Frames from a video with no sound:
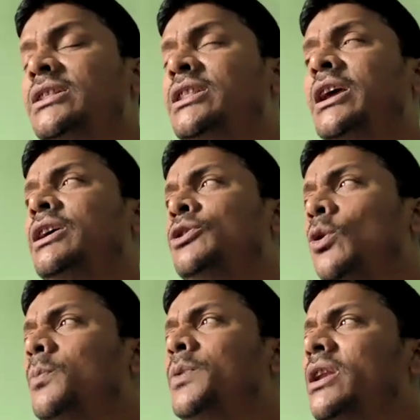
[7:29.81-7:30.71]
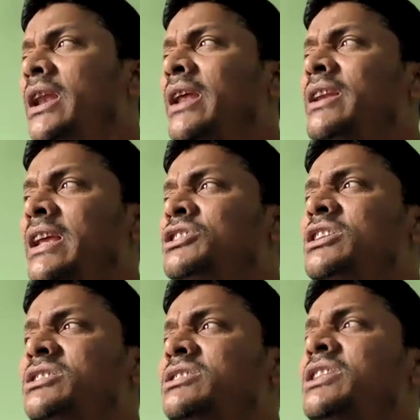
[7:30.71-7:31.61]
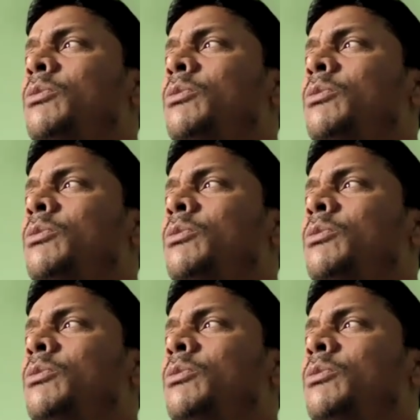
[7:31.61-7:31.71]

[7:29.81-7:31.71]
The European nations, they